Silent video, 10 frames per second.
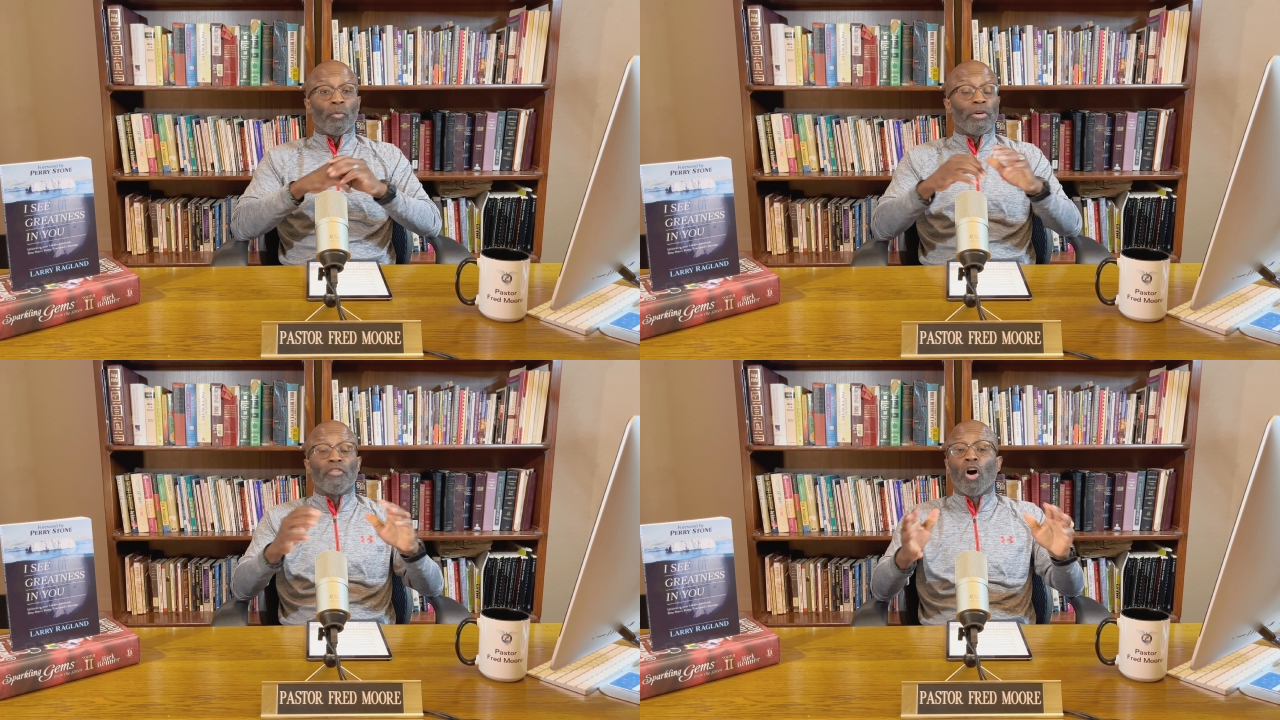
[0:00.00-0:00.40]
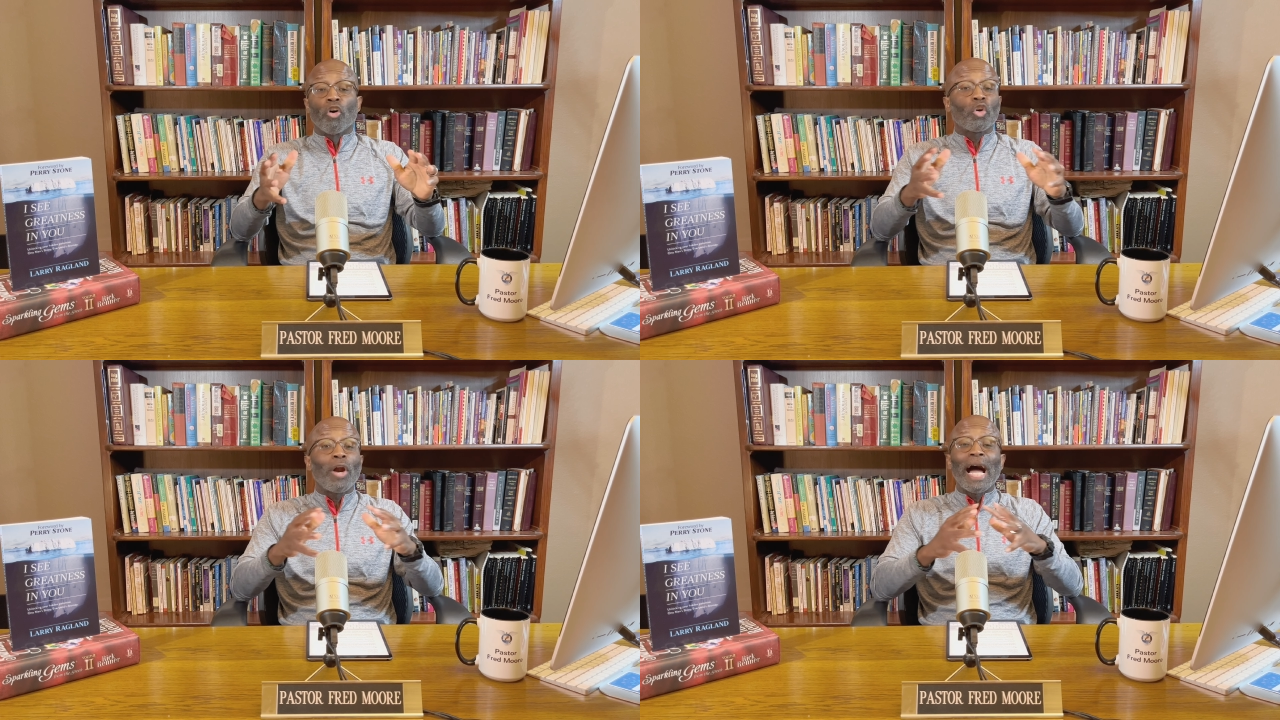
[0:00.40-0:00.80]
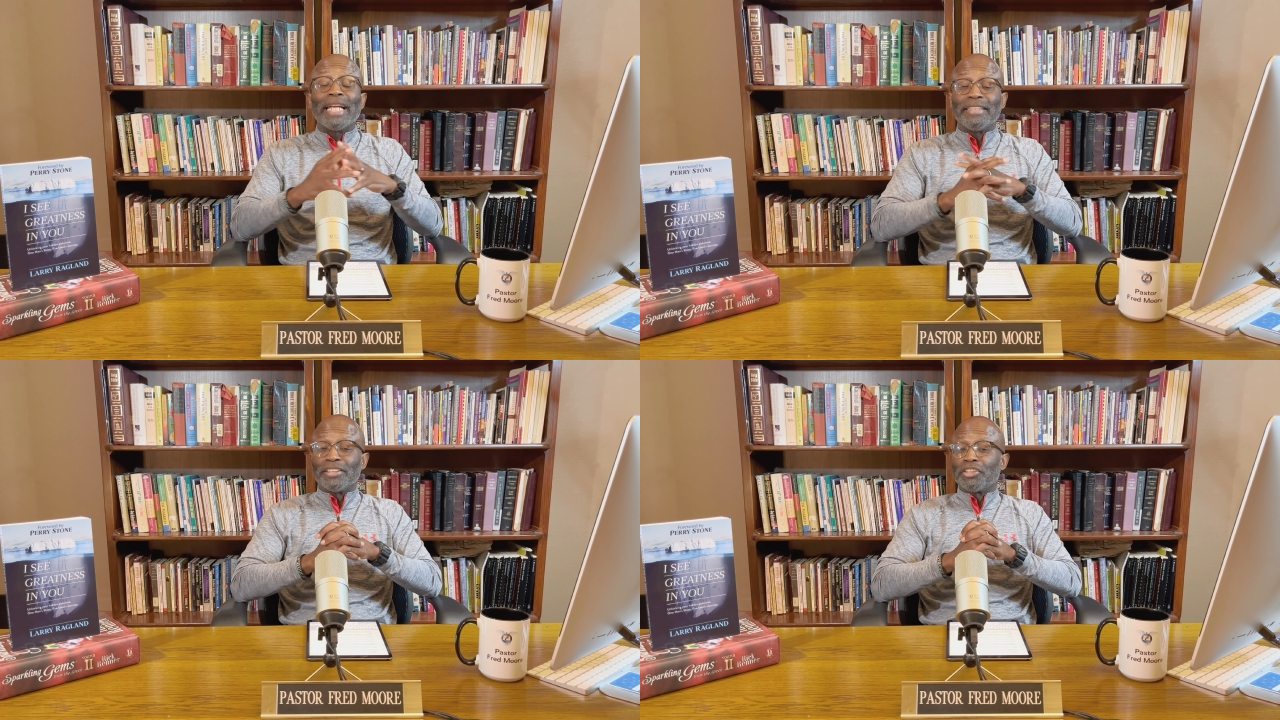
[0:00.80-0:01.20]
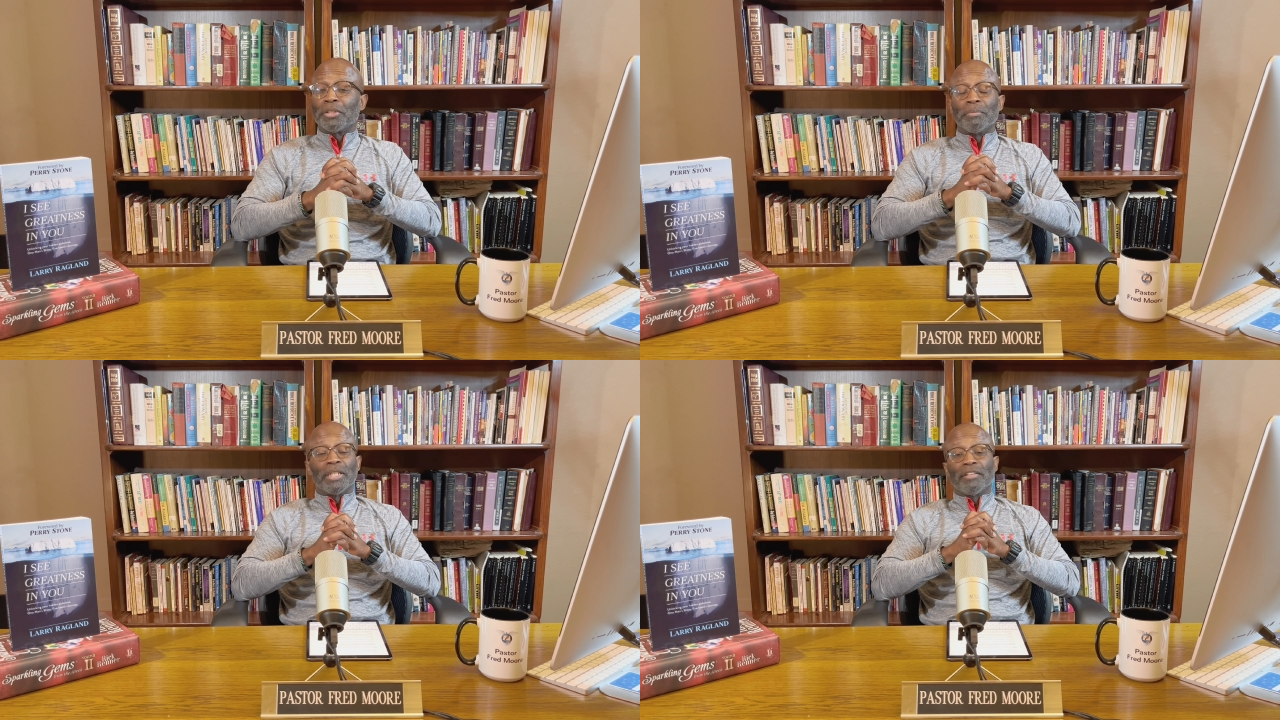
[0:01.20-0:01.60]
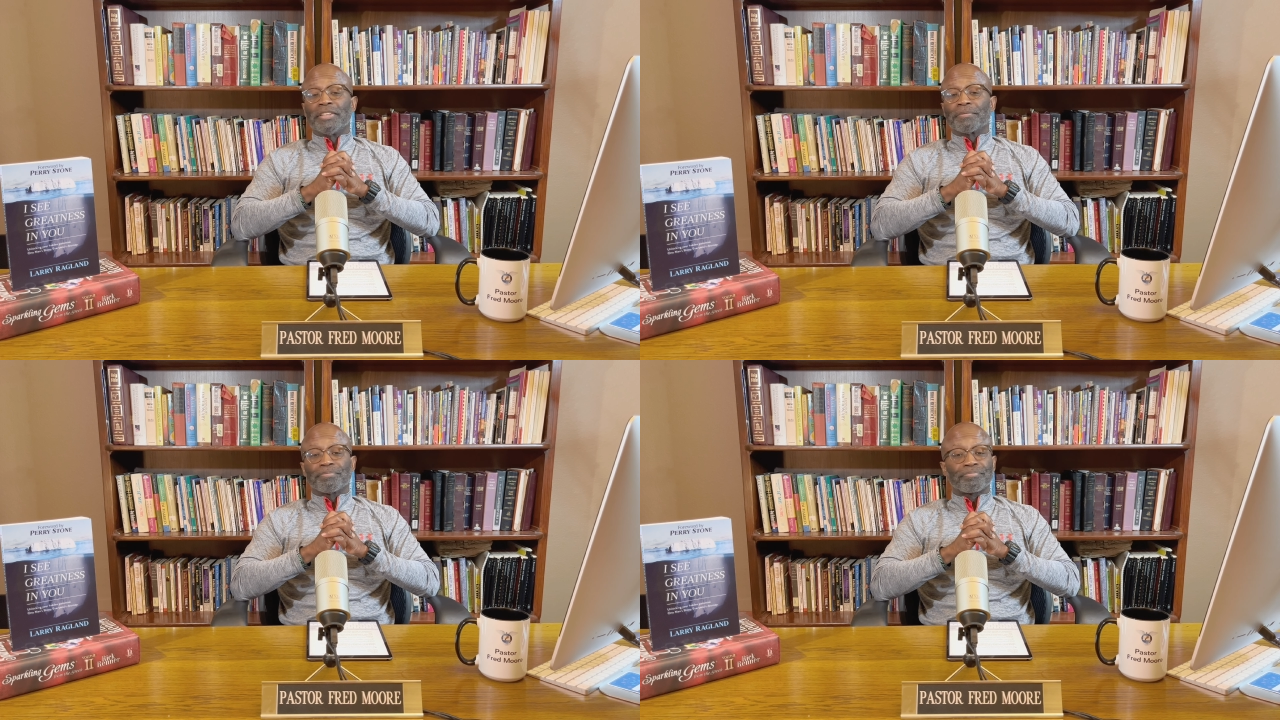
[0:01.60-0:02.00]
We've all cried this year,
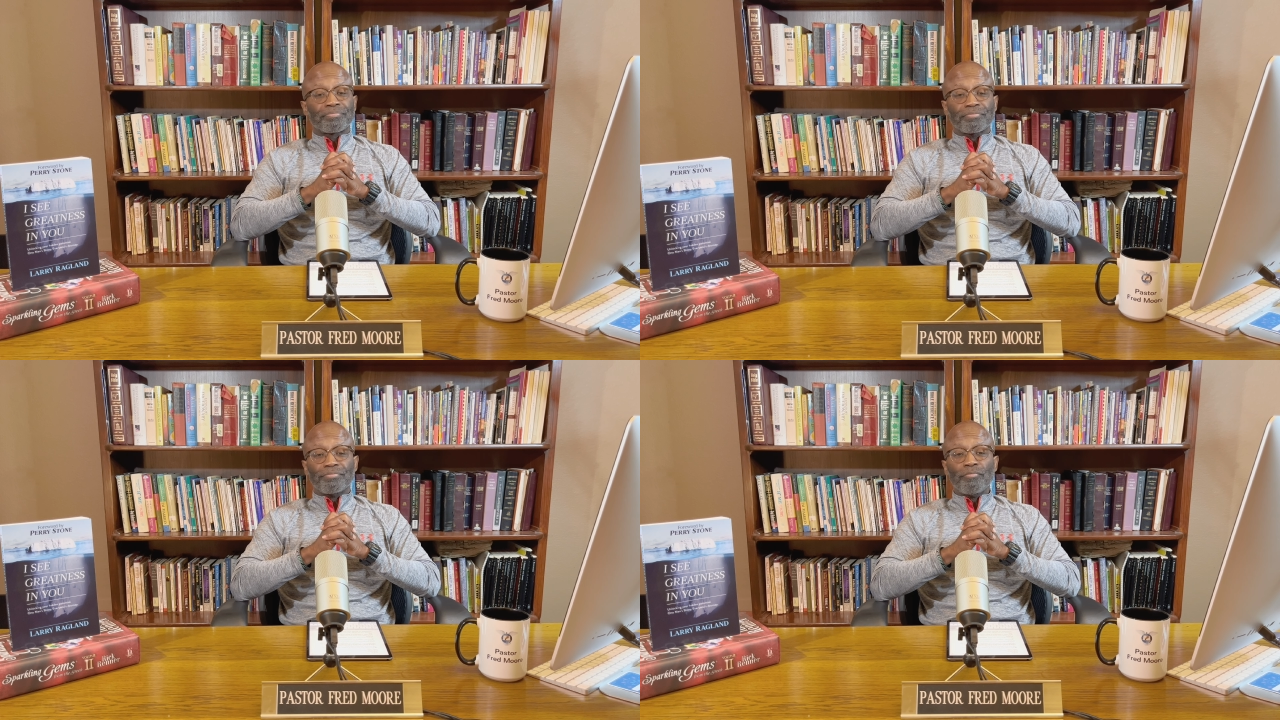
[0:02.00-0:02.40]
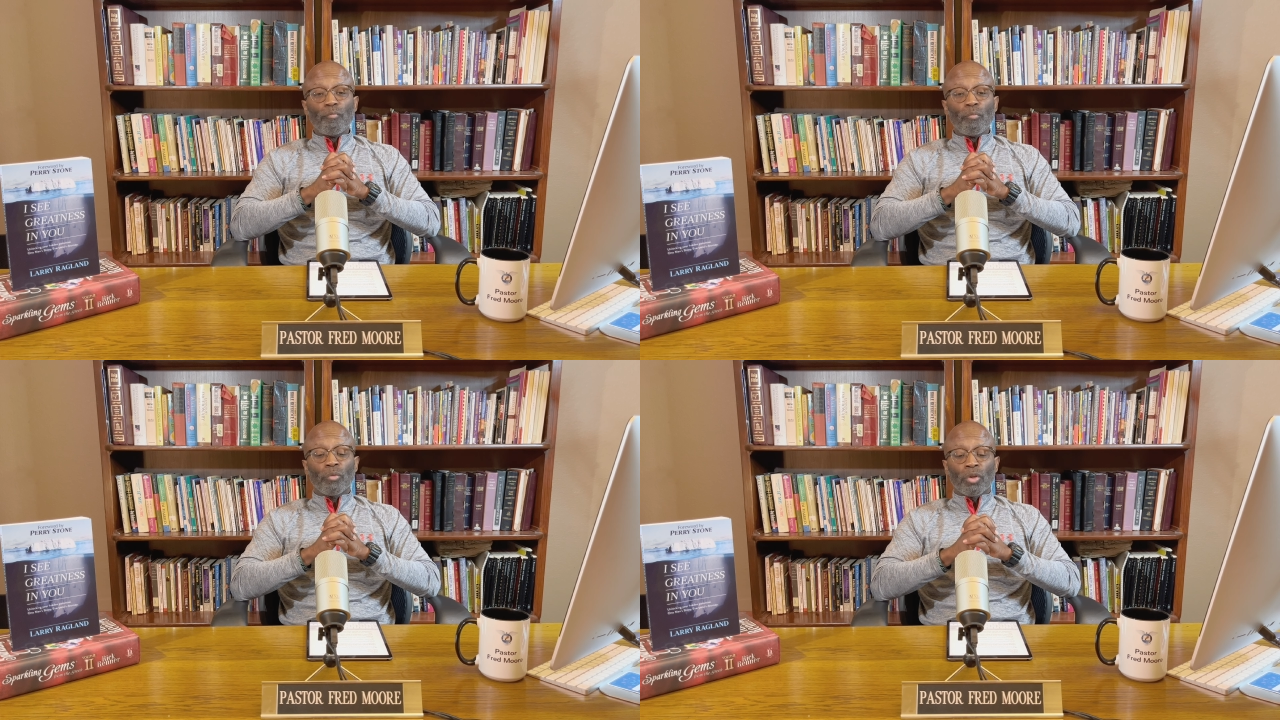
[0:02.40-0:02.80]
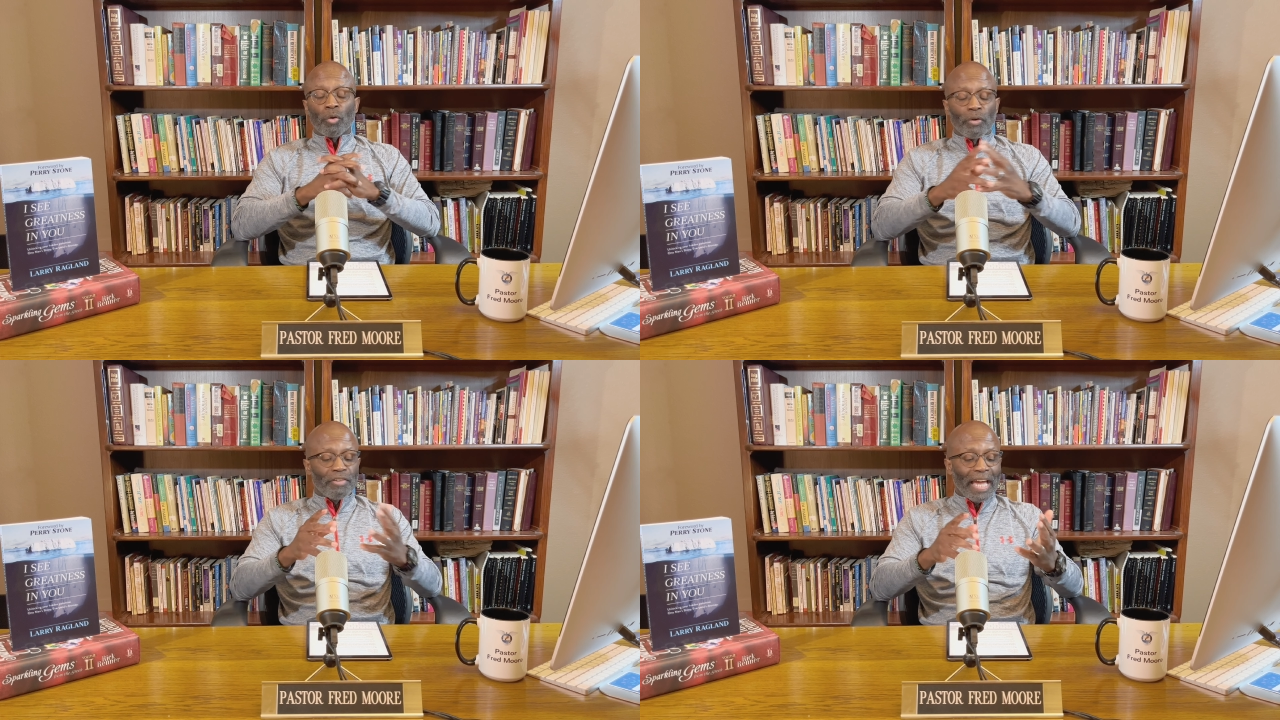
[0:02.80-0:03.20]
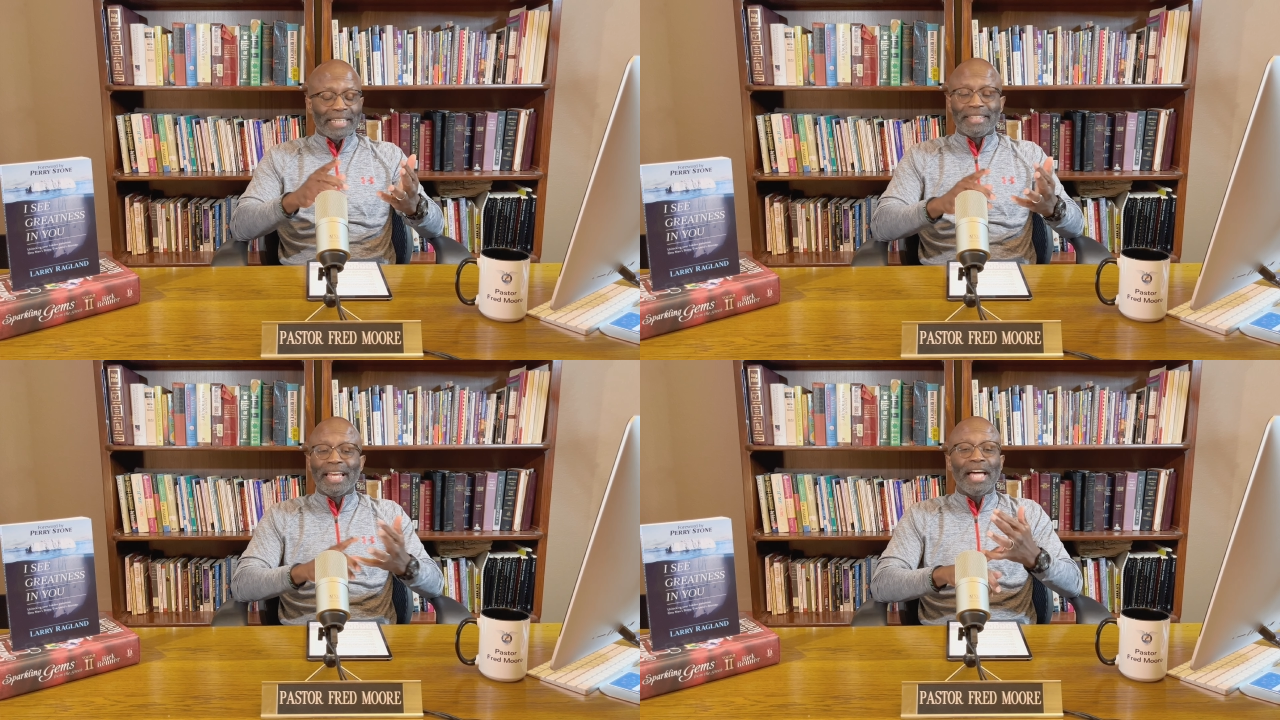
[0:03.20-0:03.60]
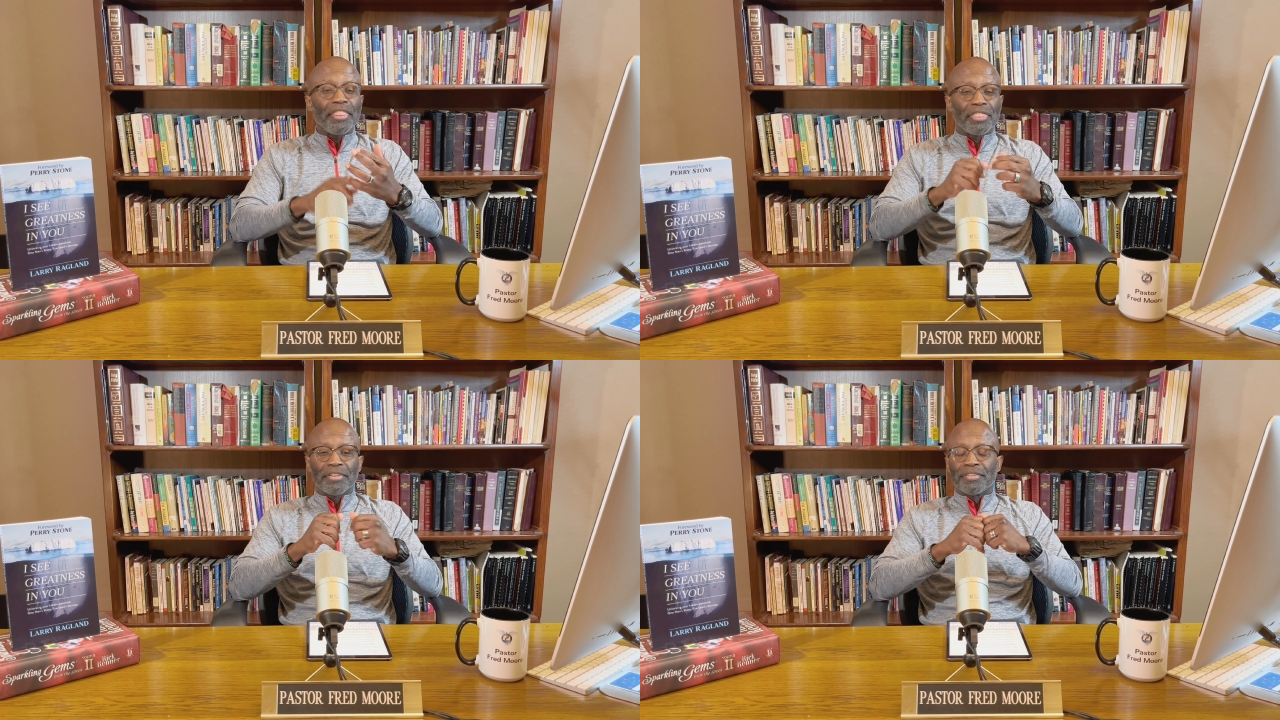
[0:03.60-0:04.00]
beloved. We've had
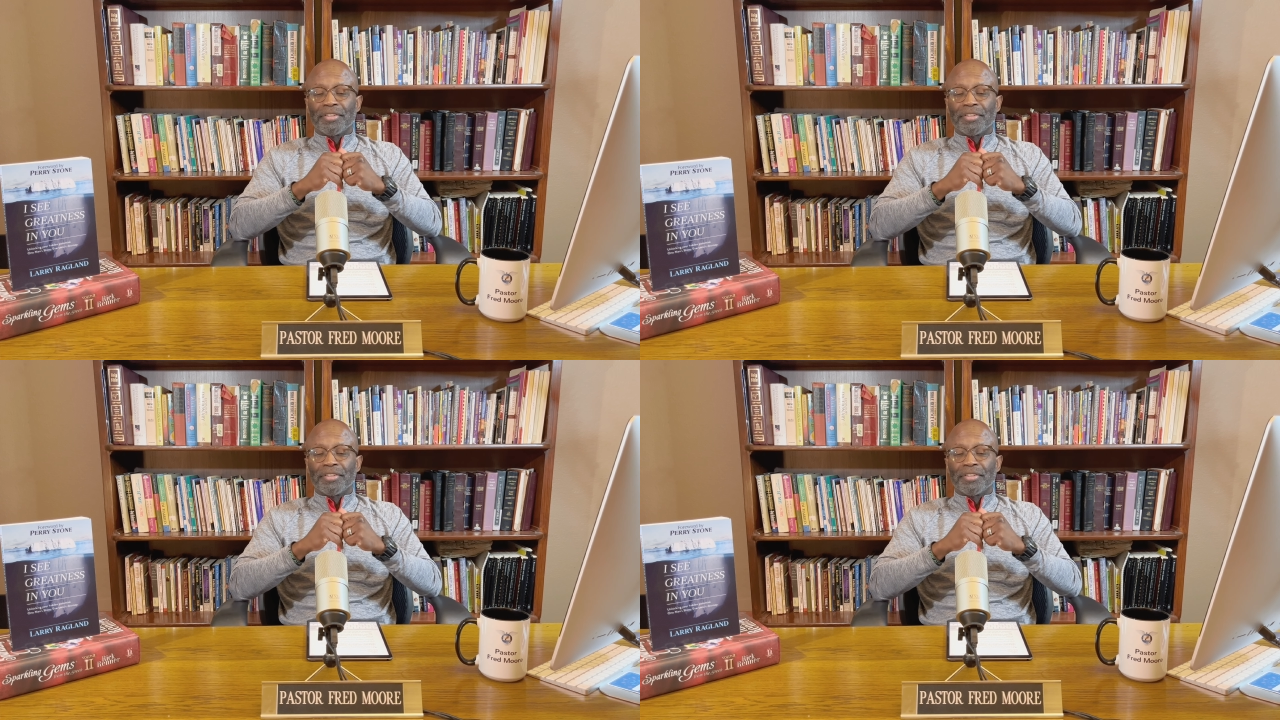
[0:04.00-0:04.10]
death.